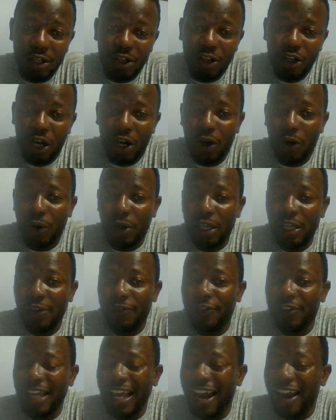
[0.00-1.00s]
Now,
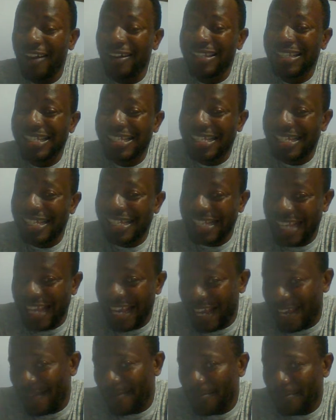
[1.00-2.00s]
if they are the
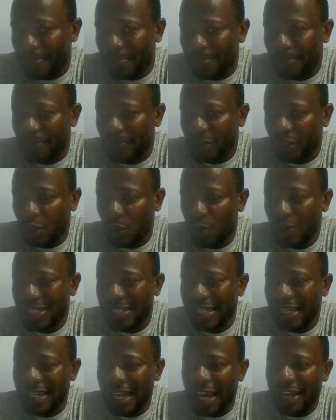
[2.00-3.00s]
same, we
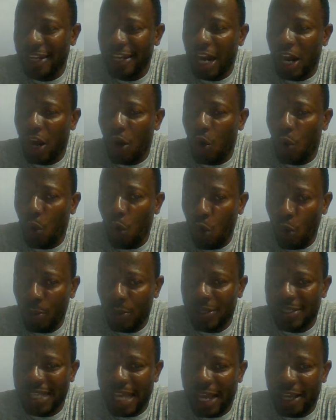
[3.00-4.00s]
say that they are
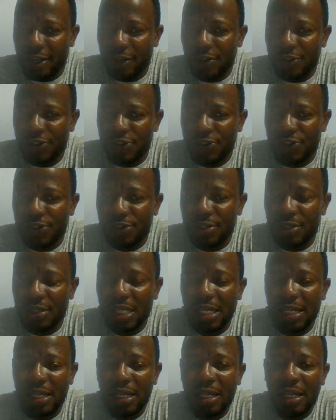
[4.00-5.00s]
homozygous.
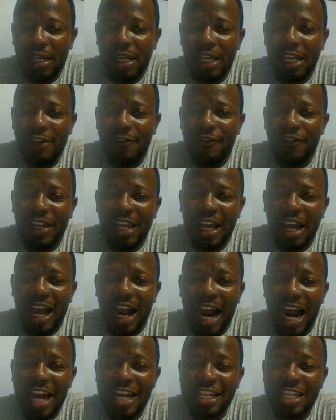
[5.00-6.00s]
If they
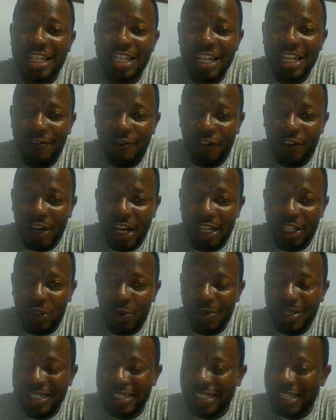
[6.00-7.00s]
are
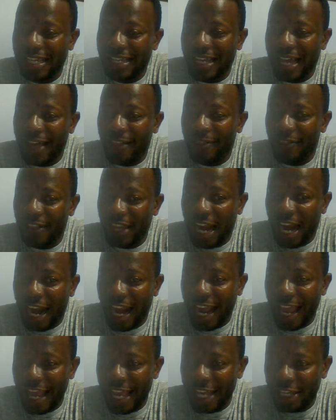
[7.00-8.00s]
different, we say that they
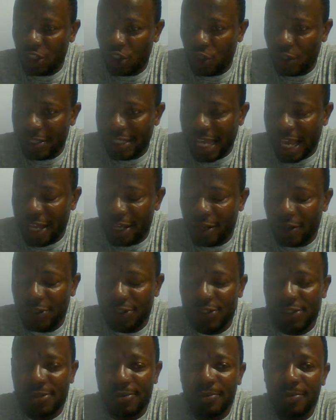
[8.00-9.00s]
are
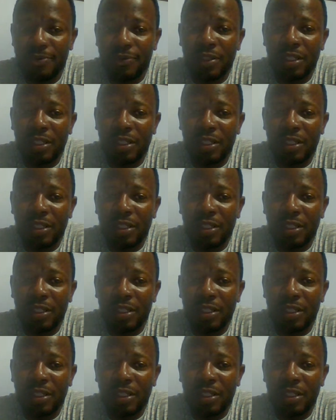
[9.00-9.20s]
heterozygous.